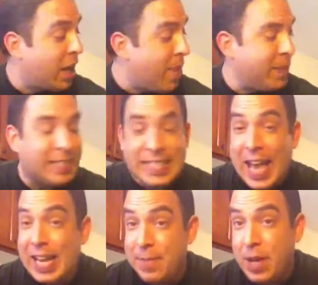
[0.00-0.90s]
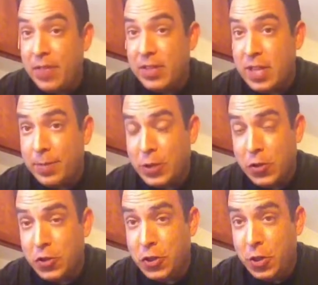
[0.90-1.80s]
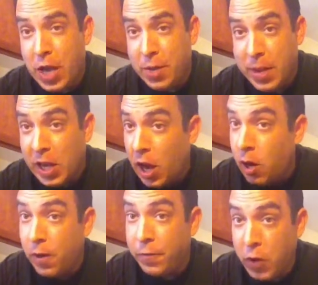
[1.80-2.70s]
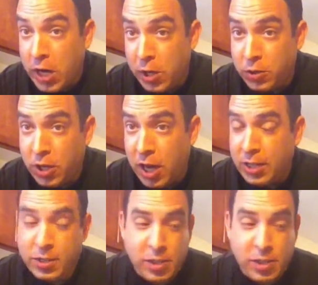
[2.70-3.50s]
I'm excited about this episode to show you how to make our Alfredo sauce.